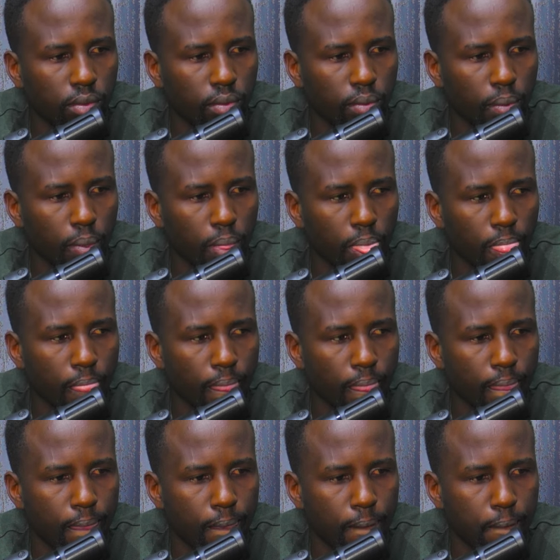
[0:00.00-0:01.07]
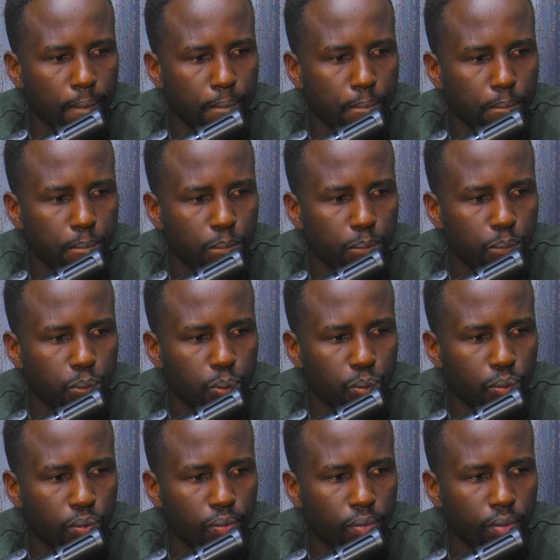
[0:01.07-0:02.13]

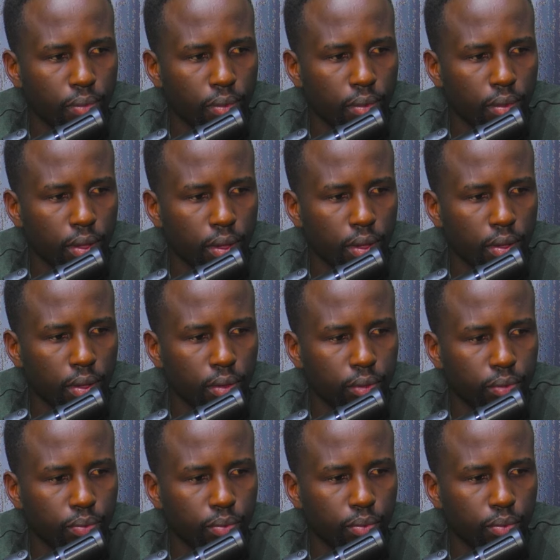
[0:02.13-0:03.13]
(not speaking)